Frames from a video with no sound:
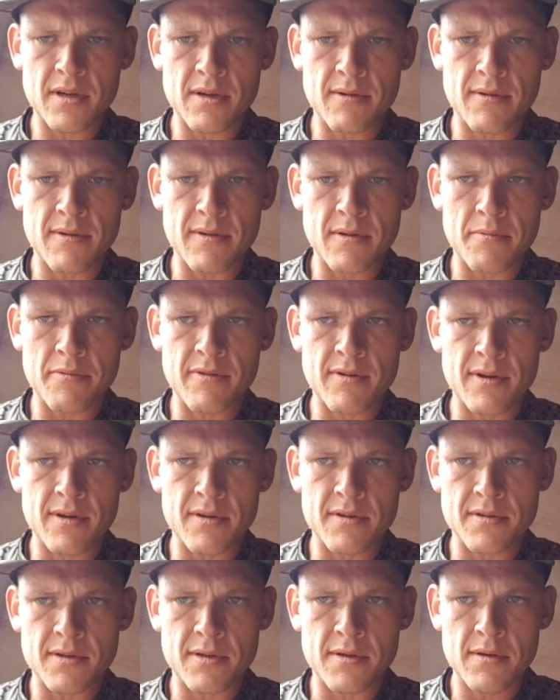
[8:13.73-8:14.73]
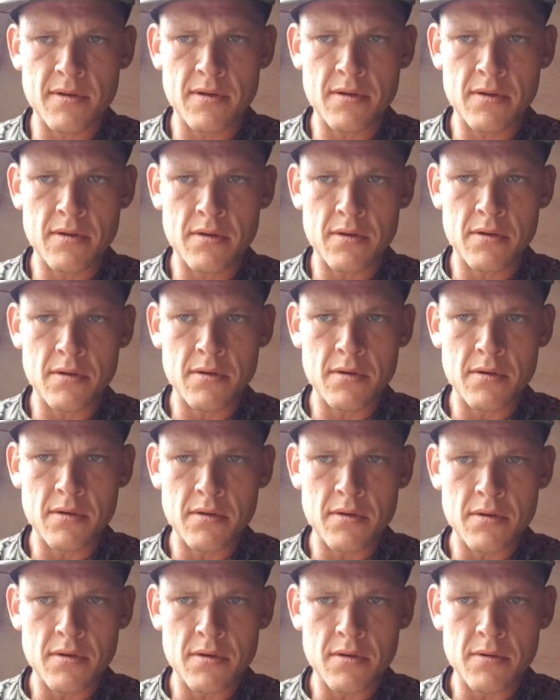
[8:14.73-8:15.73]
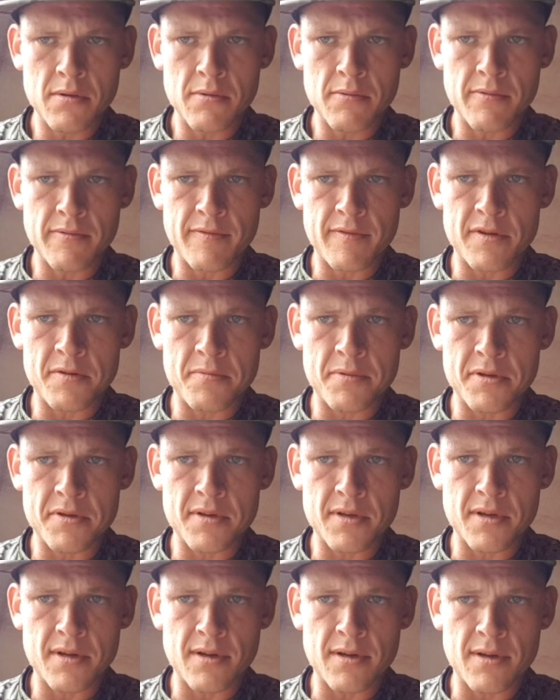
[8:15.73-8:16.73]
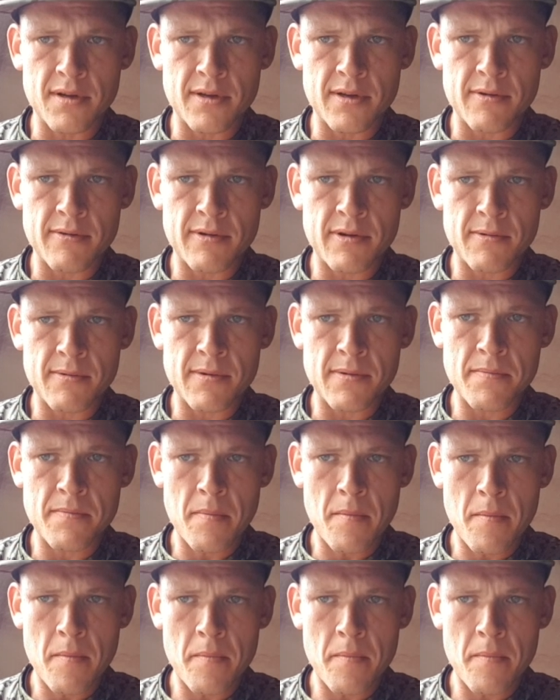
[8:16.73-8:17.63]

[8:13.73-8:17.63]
I go out pretty easy with this particular leader anyway.